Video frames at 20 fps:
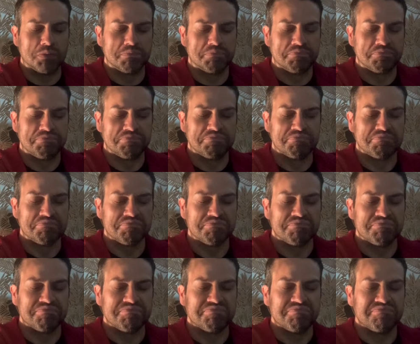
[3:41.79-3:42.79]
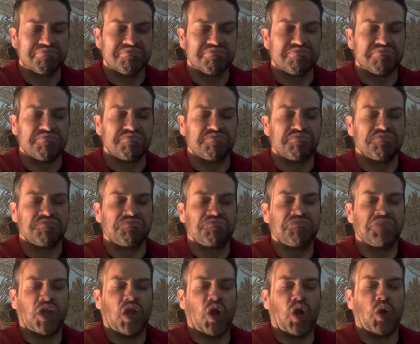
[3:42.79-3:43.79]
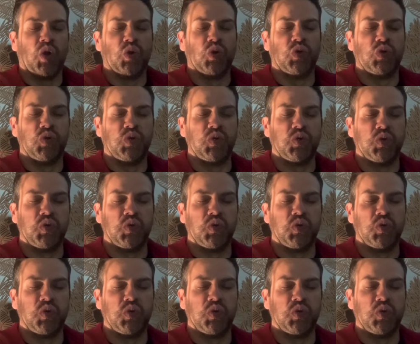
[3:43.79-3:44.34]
That's it. Keep breathing.